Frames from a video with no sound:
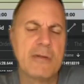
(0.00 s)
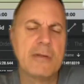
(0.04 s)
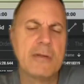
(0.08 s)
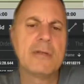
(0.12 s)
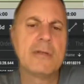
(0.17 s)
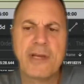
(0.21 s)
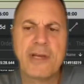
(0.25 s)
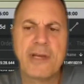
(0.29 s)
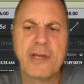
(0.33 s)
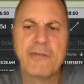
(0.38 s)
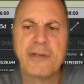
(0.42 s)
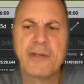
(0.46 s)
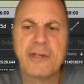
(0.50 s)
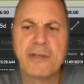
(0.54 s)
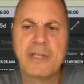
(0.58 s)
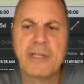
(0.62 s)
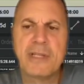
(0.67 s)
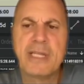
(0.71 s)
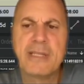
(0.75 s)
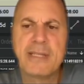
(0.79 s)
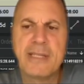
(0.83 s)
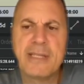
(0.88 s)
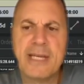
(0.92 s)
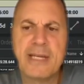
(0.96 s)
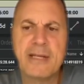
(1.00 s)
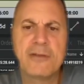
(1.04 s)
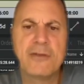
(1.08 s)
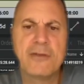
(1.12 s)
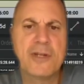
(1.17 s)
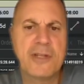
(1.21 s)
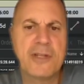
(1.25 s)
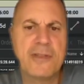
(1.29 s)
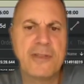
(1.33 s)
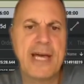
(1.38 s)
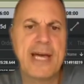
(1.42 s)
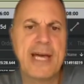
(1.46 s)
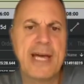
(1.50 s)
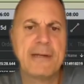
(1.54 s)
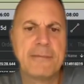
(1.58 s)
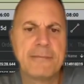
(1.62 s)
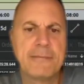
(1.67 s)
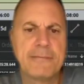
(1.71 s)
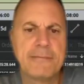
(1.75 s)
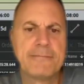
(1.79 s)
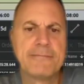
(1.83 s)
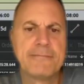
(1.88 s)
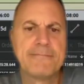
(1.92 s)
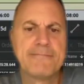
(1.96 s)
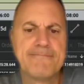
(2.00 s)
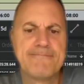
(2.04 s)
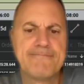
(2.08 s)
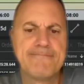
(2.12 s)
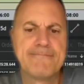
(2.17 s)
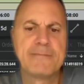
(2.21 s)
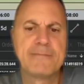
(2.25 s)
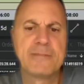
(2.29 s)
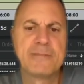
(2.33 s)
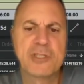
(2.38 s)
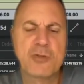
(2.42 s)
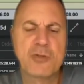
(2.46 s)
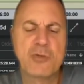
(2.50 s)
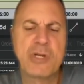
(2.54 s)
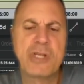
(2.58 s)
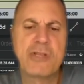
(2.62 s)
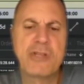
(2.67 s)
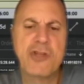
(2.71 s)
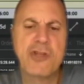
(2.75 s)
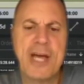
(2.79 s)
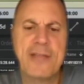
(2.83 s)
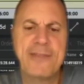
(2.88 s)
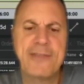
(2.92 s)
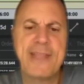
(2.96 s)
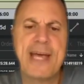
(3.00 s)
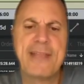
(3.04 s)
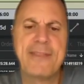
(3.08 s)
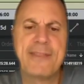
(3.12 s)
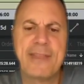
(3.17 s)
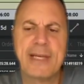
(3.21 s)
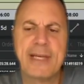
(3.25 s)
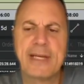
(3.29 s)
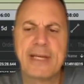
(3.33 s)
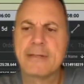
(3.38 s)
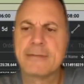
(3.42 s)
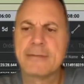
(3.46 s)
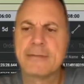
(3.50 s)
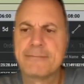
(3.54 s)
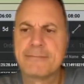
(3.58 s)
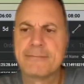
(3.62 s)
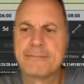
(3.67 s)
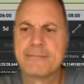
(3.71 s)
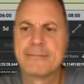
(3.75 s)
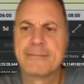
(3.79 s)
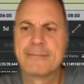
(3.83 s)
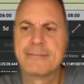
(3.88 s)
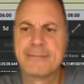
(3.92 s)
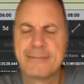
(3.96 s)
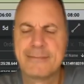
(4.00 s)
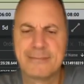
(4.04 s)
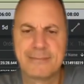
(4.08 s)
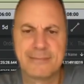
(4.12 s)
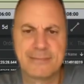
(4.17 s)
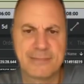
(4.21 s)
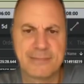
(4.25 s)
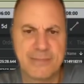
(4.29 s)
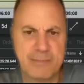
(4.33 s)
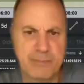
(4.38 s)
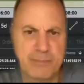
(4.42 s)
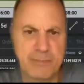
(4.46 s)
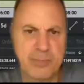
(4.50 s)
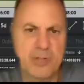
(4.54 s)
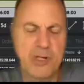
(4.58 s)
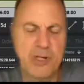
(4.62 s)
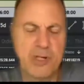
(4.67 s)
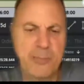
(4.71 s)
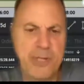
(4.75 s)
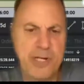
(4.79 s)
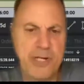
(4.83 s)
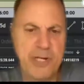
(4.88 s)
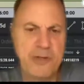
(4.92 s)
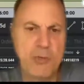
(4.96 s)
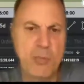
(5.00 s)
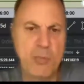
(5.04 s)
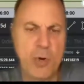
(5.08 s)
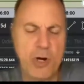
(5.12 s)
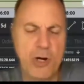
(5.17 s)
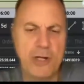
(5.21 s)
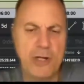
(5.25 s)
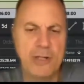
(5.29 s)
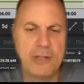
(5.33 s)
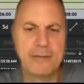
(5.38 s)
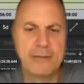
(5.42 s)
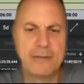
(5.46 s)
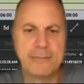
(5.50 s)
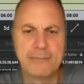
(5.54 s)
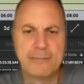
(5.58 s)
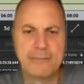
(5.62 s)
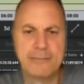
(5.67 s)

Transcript: So definitely take a look at that. Screenshot that thing. Put it up on your wall.